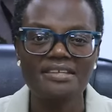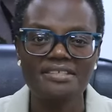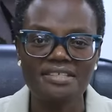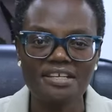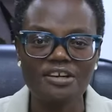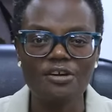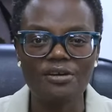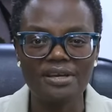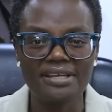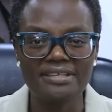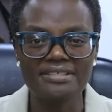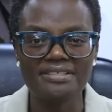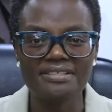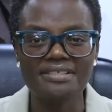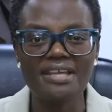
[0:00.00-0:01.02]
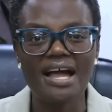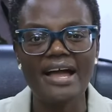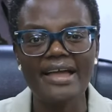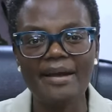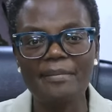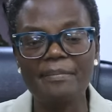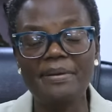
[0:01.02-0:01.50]
Dear colleagues,
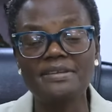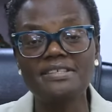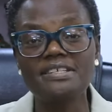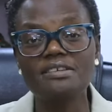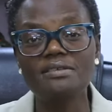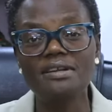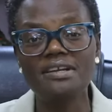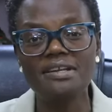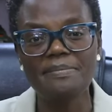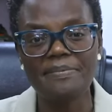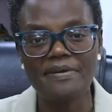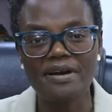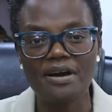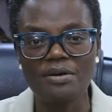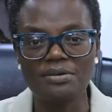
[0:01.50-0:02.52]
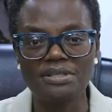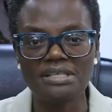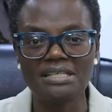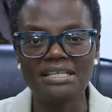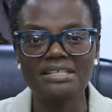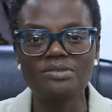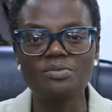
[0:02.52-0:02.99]
I am particularly proud
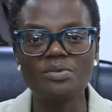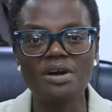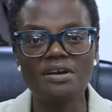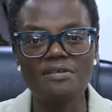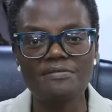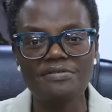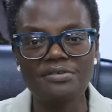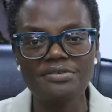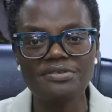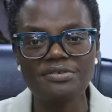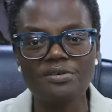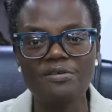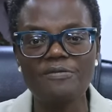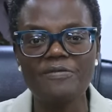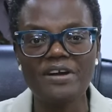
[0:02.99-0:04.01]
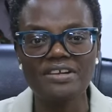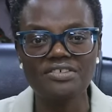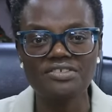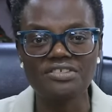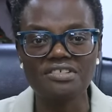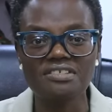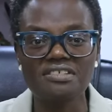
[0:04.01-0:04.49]
that one of those core
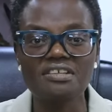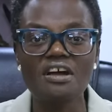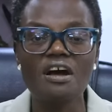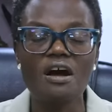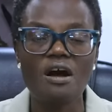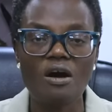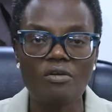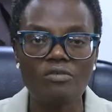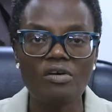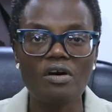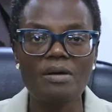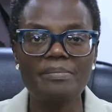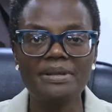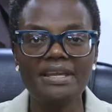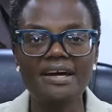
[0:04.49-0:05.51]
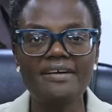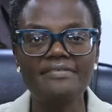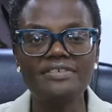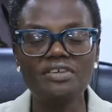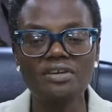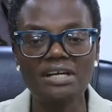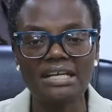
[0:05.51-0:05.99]
functions of our
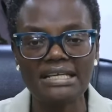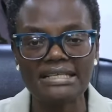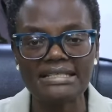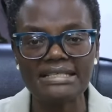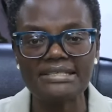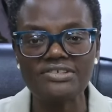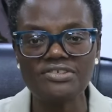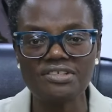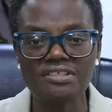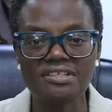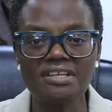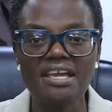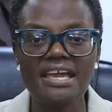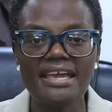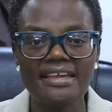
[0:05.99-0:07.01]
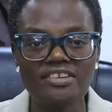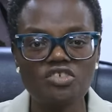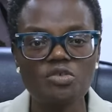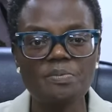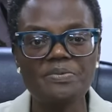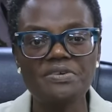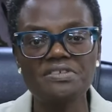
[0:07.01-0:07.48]
beloved organization
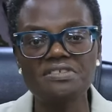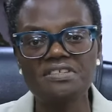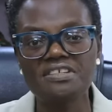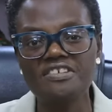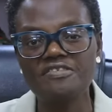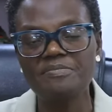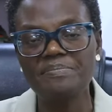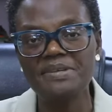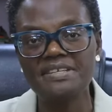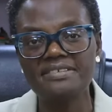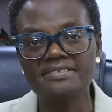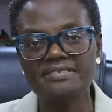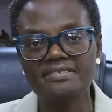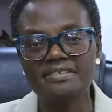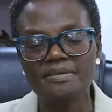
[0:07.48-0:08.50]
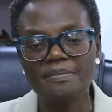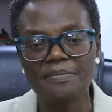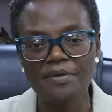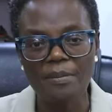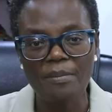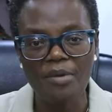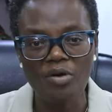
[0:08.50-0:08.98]
is to preserve peace,
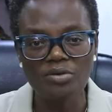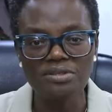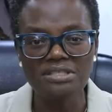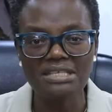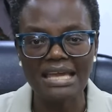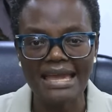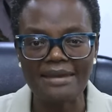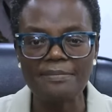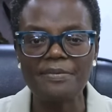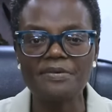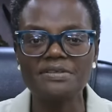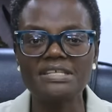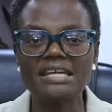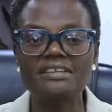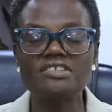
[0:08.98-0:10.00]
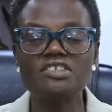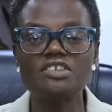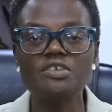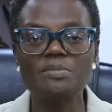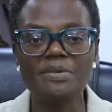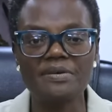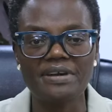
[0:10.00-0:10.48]
promote and protect
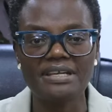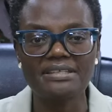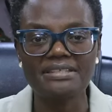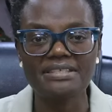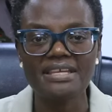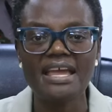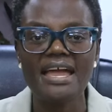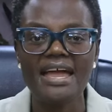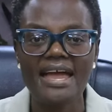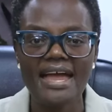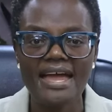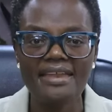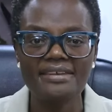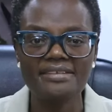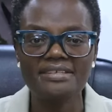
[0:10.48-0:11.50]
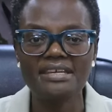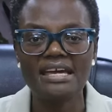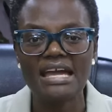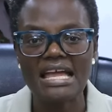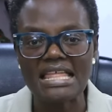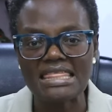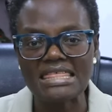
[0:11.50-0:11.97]
human rights, and
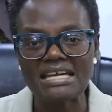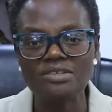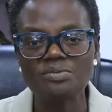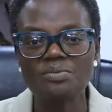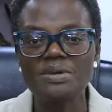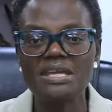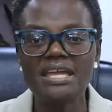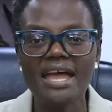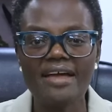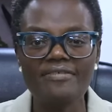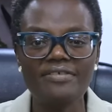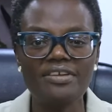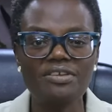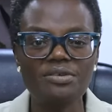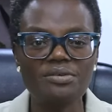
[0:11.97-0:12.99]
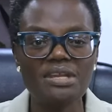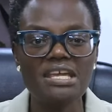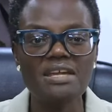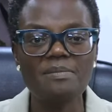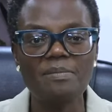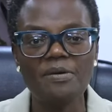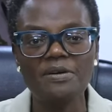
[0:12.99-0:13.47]
that we have a
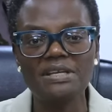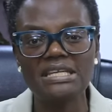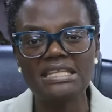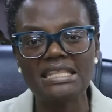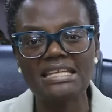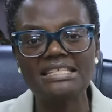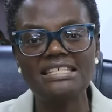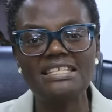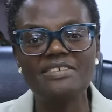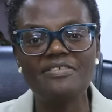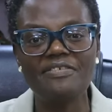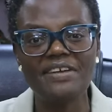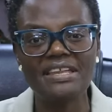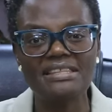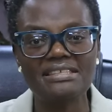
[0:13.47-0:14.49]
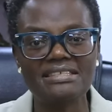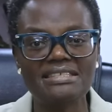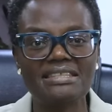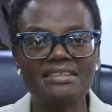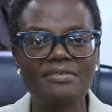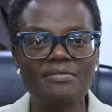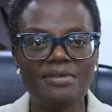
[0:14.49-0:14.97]
unique body that
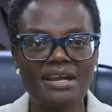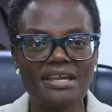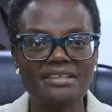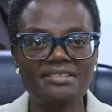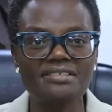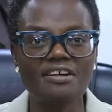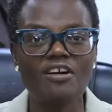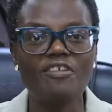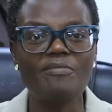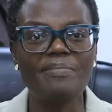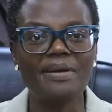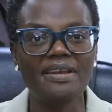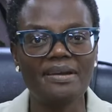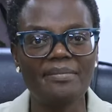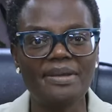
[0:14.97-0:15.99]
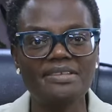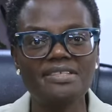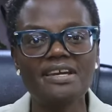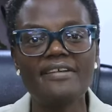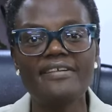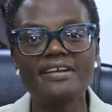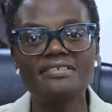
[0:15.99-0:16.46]
defends the rights of
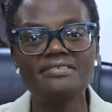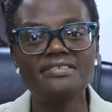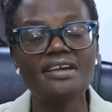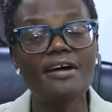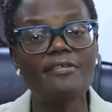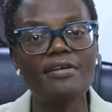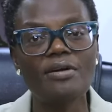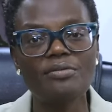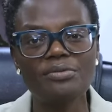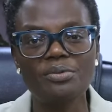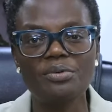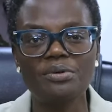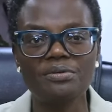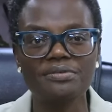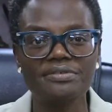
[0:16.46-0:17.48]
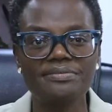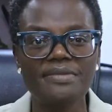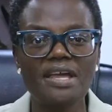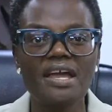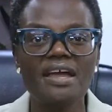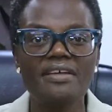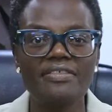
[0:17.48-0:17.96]
parliamentarians around the world,
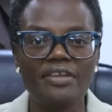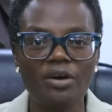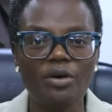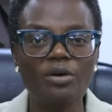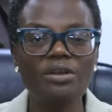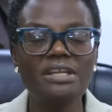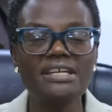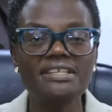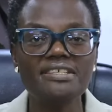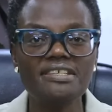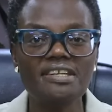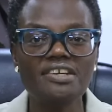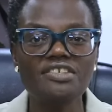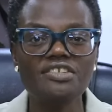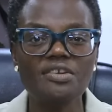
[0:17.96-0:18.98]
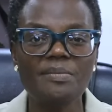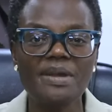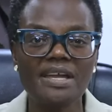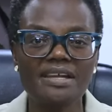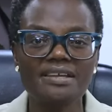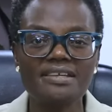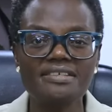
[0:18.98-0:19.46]
the only international
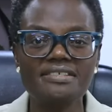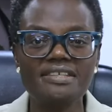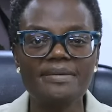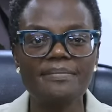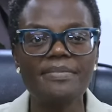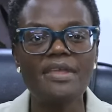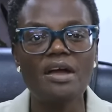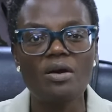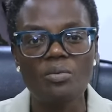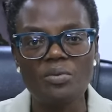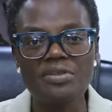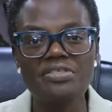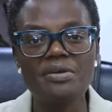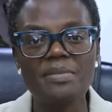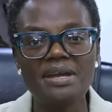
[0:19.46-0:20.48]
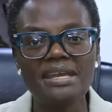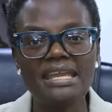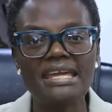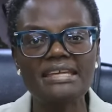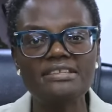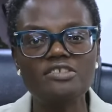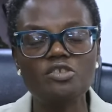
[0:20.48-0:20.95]
mechanism with the
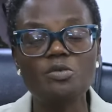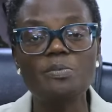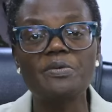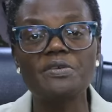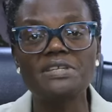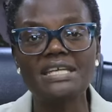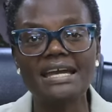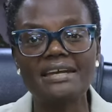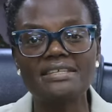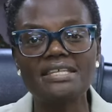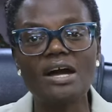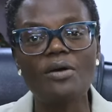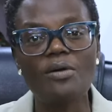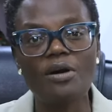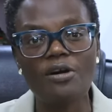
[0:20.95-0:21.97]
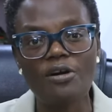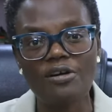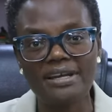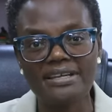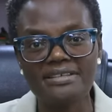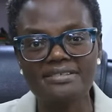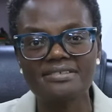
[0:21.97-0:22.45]
mandate to protect our
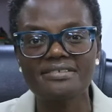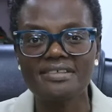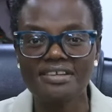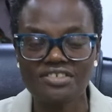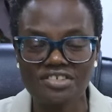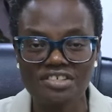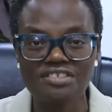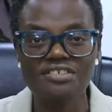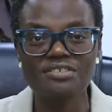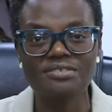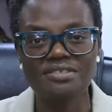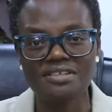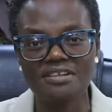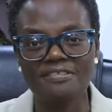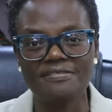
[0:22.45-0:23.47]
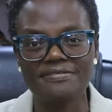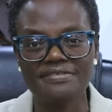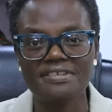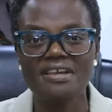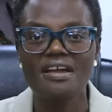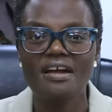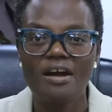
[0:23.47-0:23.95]
colleagues such as
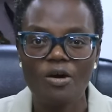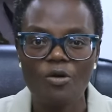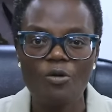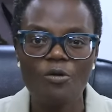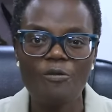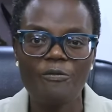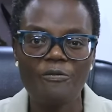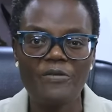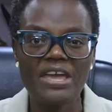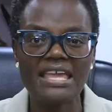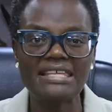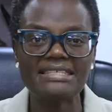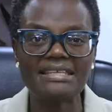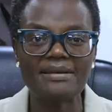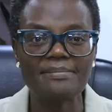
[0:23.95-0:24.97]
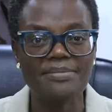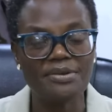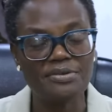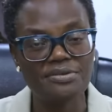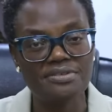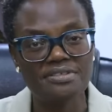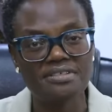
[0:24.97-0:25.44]
yourselves, who face
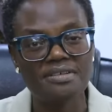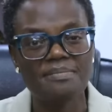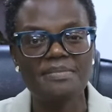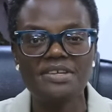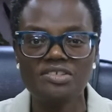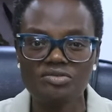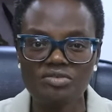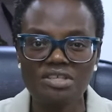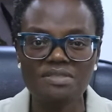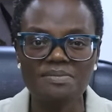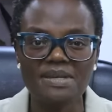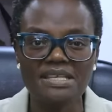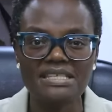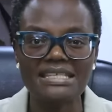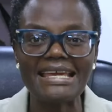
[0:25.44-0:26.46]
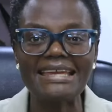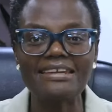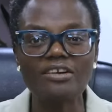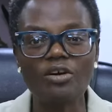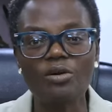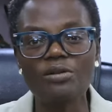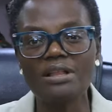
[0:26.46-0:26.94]
abuse, mistreatment,
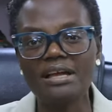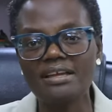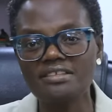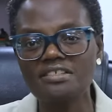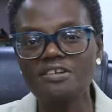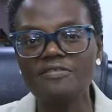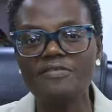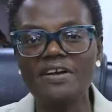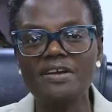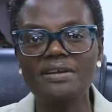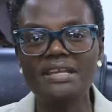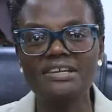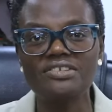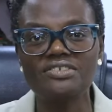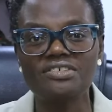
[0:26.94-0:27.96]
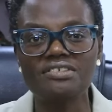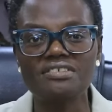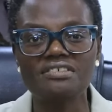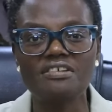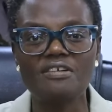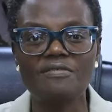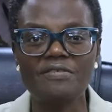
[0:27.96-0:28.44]
and all kinds of
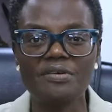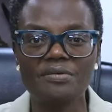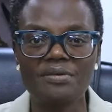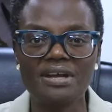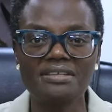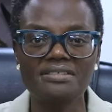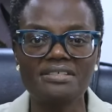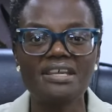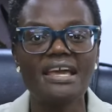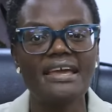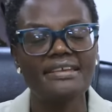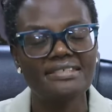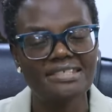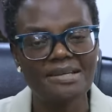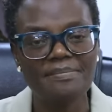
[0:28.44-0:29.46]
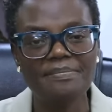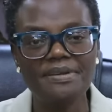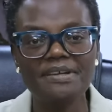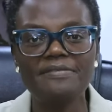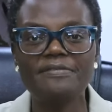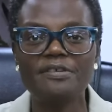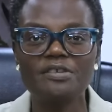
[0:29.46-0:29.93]
violations of your rights
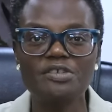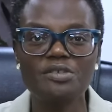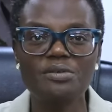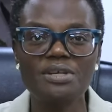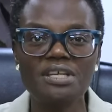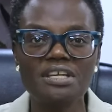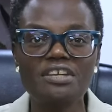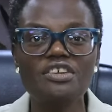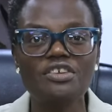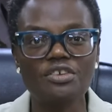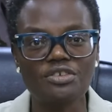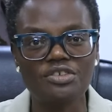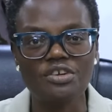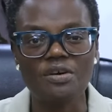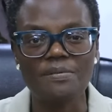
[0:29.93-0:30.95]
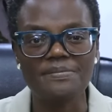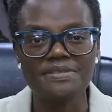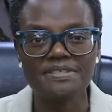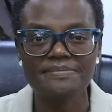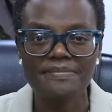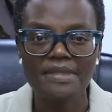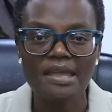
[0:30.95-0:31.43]
simply for doing your
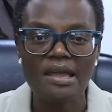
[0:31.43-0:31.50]
jobs.